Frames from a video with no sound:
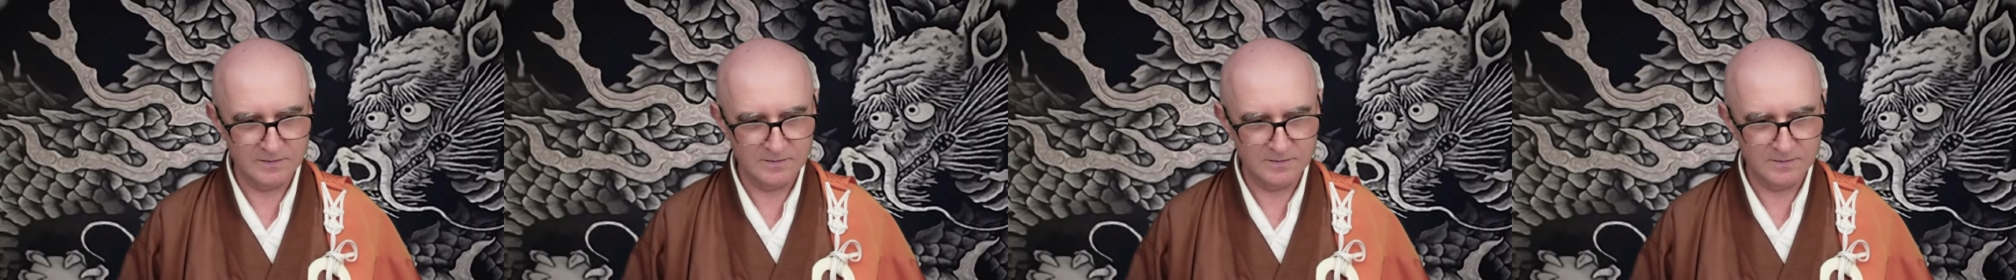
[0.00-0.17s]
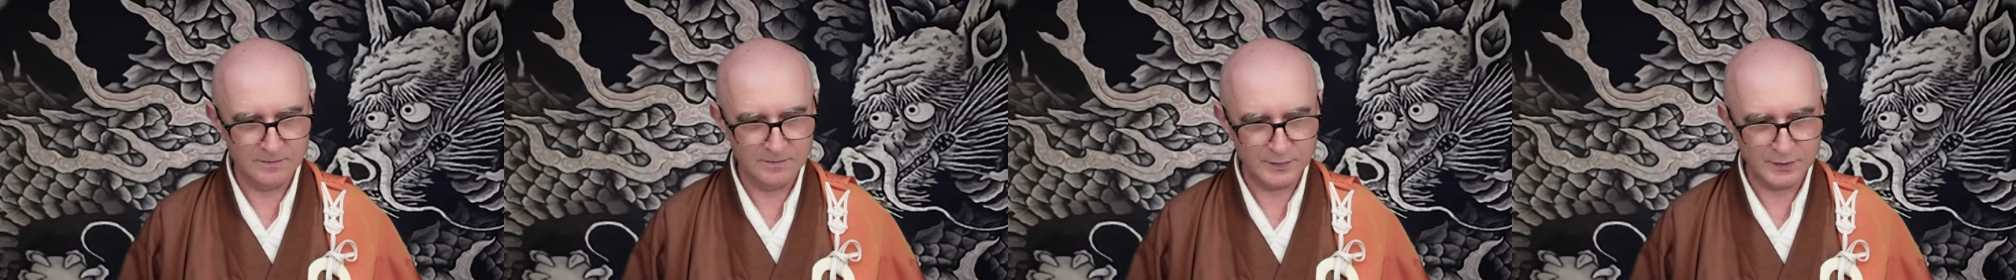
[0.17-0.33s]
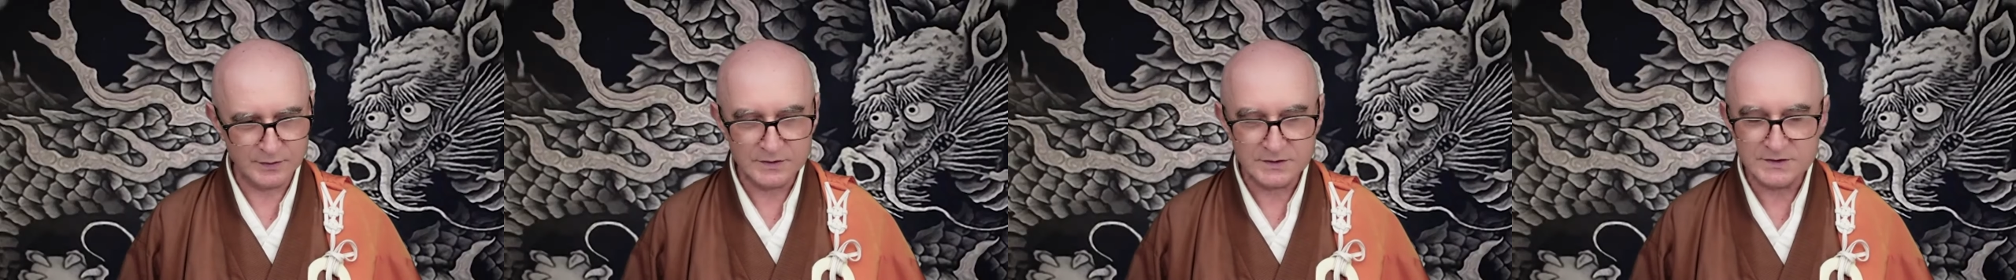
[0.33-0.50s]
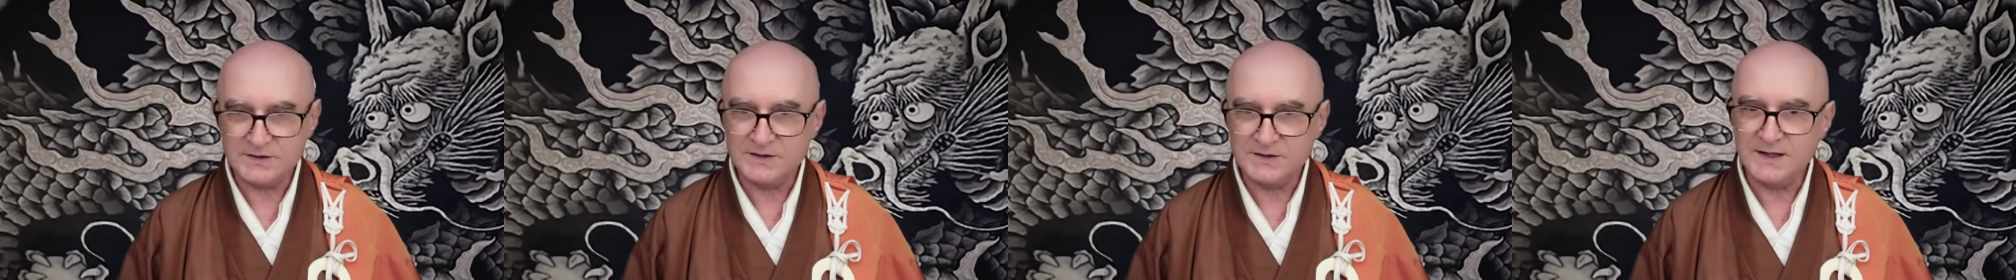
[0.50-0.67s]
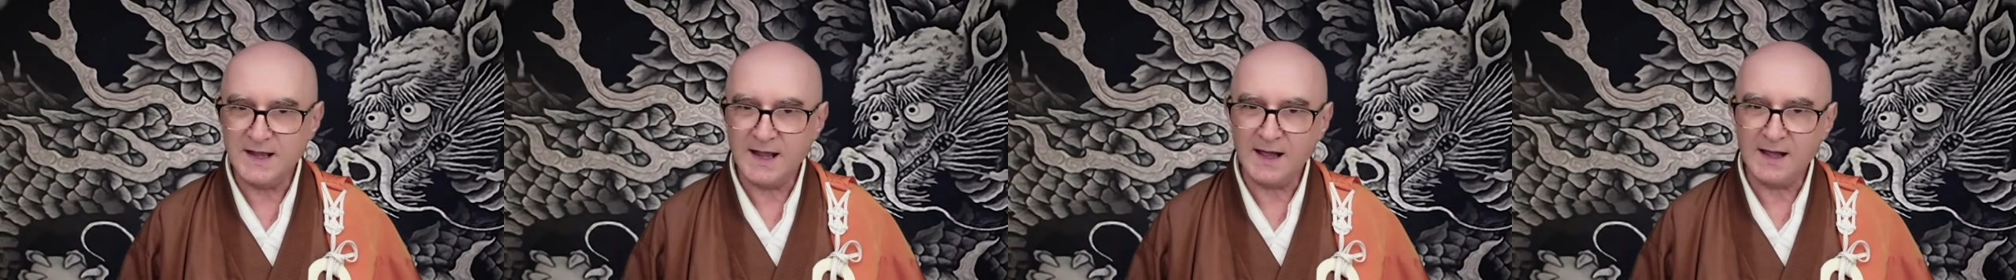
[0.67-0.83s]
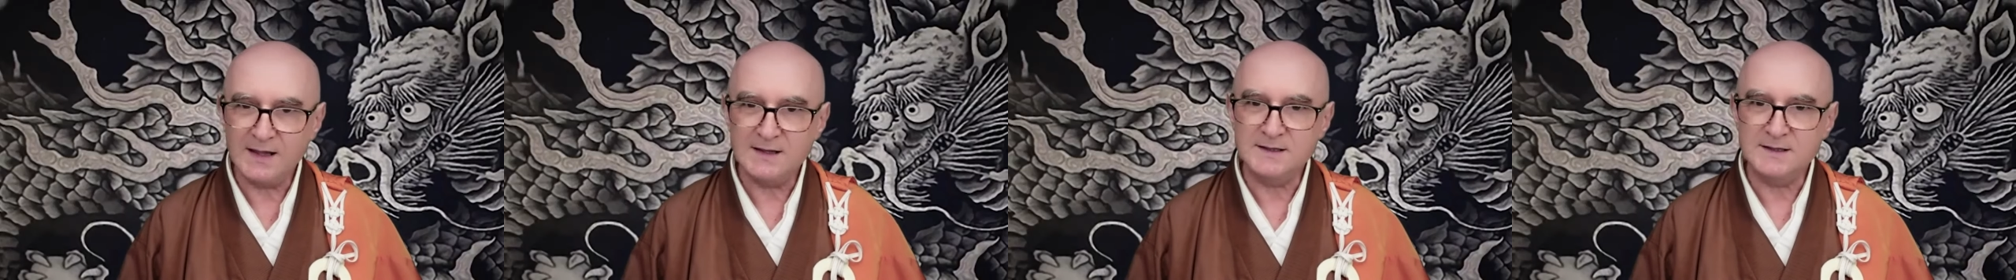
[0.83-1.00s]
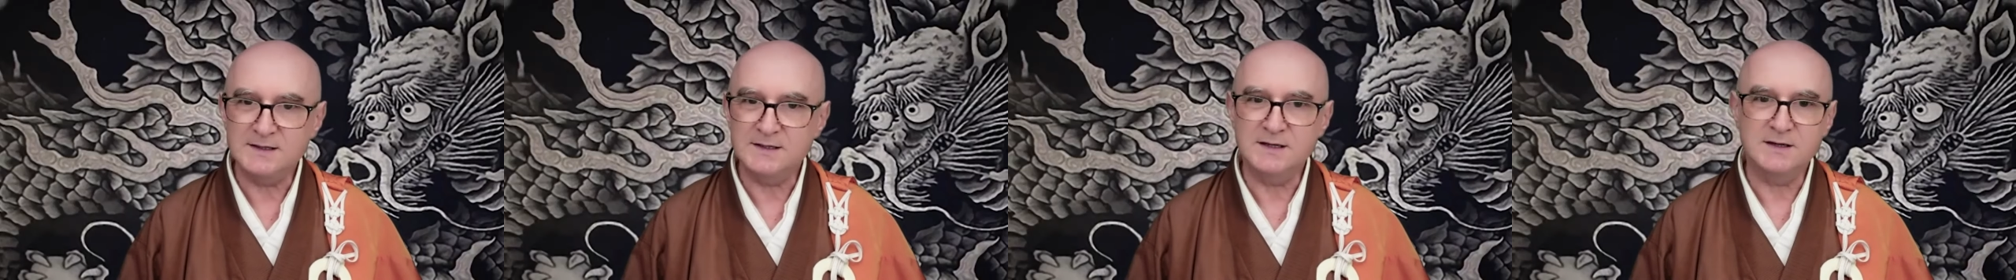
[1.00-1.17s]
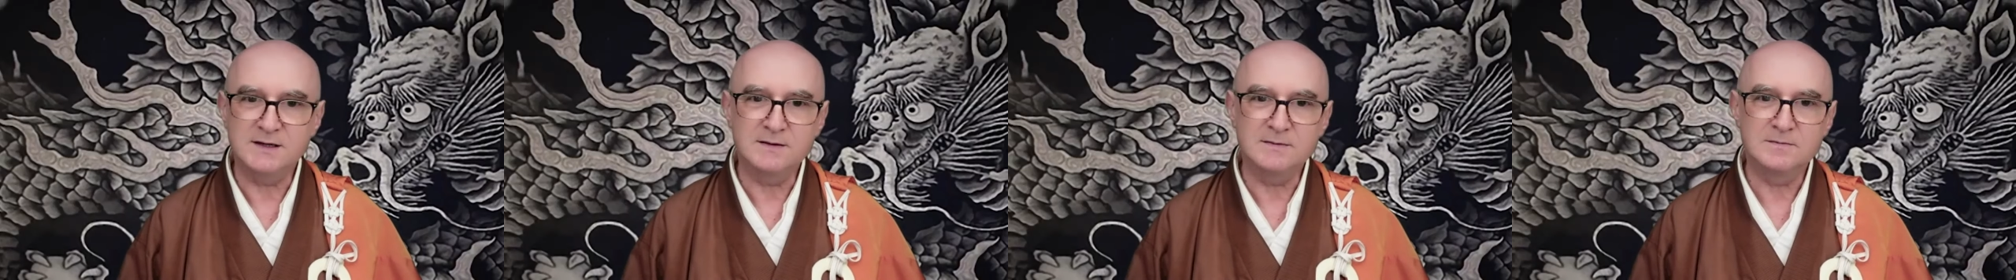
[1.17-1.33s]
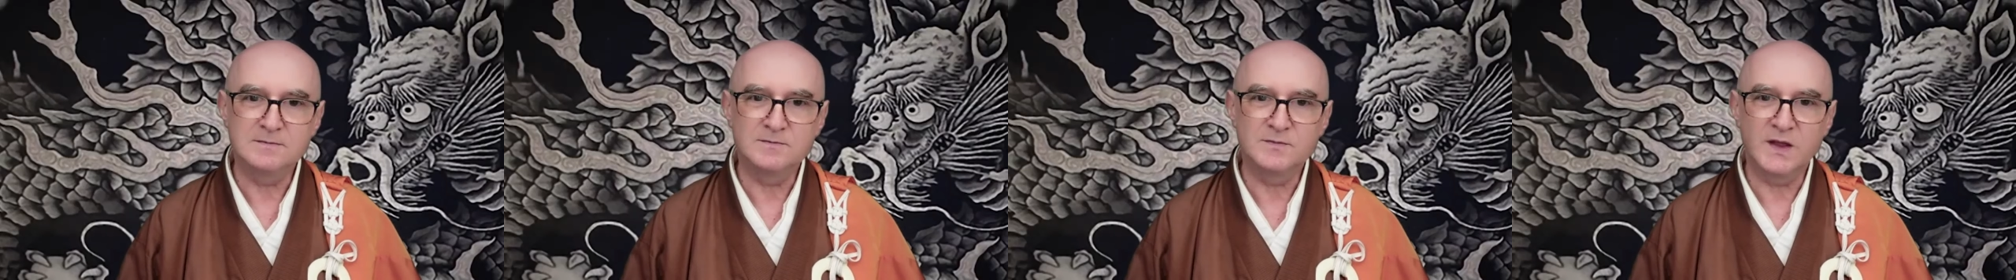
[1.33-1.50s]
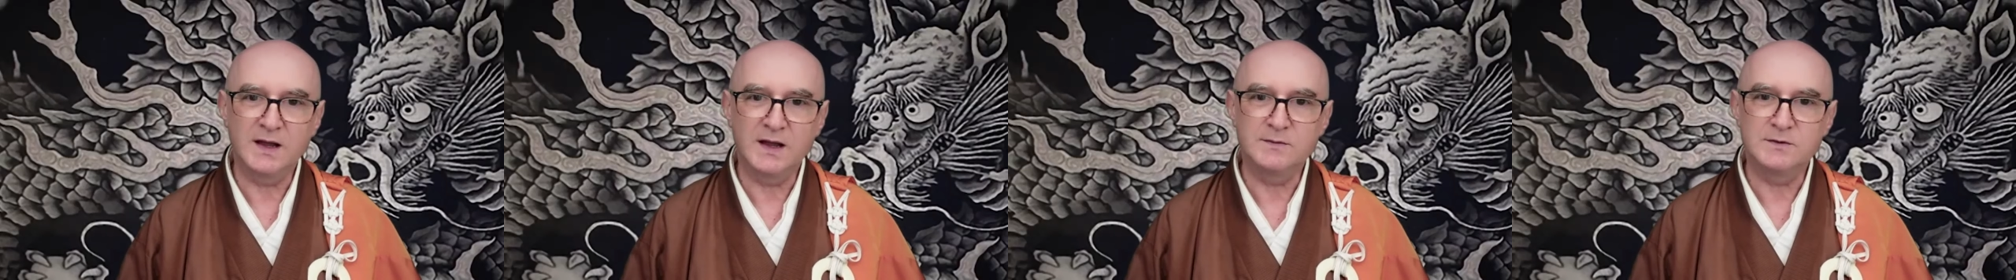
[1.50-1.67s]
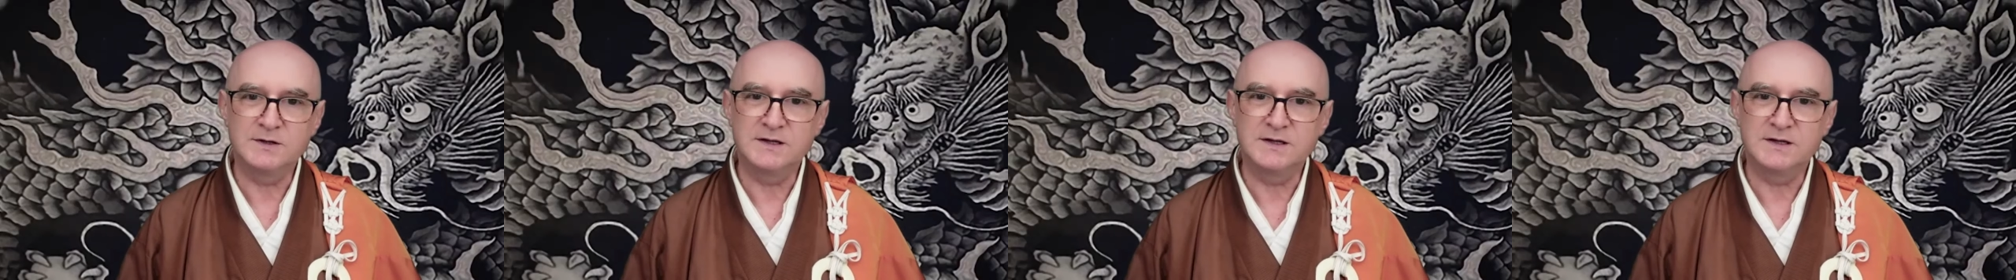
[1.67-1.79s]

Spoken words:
personality, I would